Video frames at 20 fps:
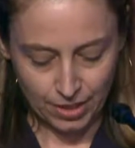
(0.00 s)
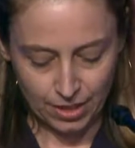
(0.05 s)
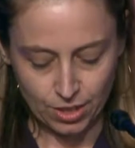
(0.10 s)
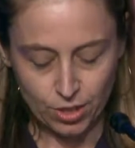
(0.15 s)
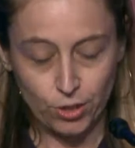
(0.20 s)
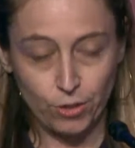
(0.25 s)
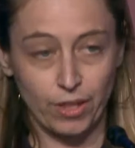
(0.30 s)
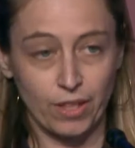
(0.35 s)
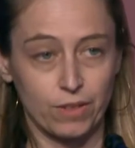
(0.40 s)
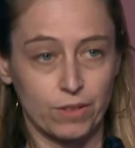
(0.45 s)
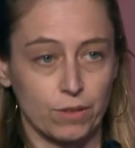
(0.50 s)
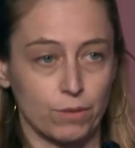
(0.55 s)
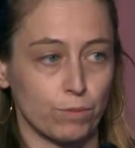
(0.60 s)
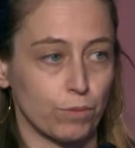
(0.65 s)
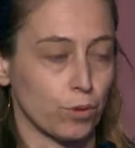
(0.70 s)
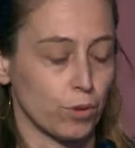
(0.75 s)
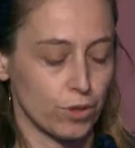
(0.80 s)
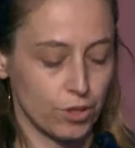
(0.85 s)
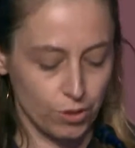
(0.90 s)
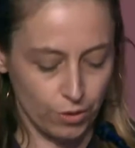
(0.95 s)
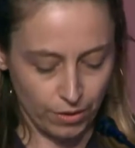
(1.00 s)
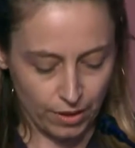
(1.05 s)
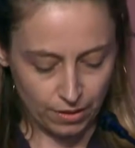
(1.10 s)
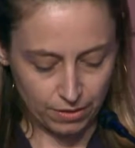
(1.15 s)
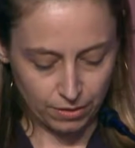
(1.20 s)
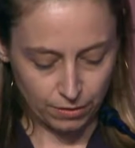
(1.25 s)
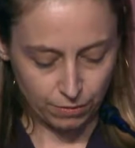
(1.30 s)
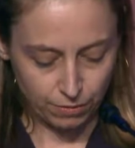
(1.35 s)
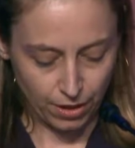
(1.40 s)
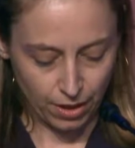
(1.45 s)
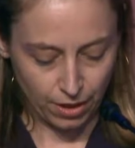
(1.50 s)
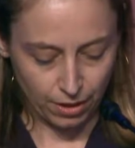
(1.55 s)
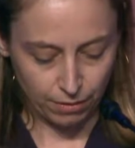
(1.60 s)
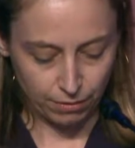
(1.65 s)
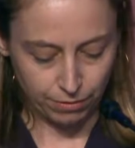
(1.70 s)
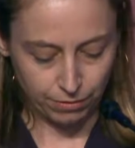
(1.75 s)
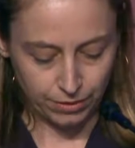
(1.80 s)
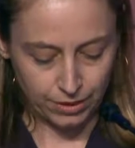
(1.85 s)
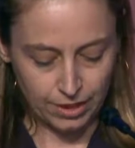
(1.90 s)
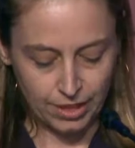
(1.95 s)
in 2004,
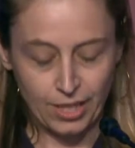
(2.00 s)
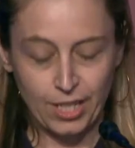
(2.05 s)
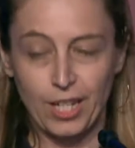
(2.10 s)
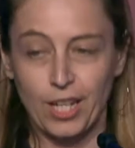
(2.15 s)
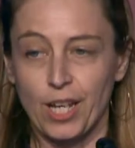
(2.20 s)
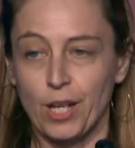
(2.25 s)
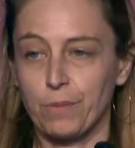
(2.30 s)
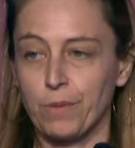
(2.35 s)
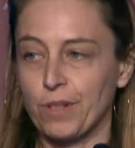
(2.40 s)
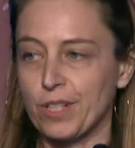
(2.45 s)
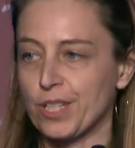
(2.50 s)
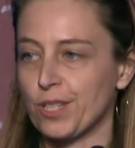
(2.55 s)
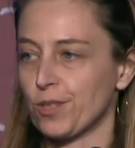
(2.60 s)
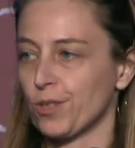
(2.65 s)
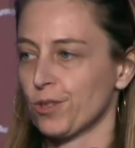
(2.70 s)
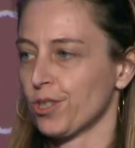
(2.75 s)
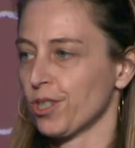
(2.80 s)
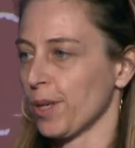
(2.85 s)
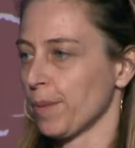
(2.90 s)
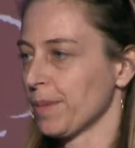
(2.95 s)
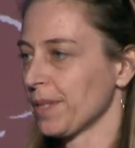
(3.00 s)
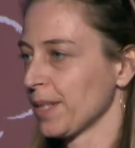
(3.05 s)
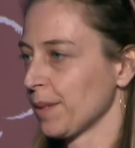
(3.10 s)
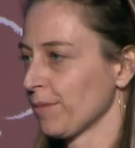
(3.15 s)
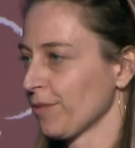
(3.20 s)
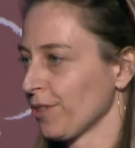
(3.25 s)
2005. And while these 2 jobs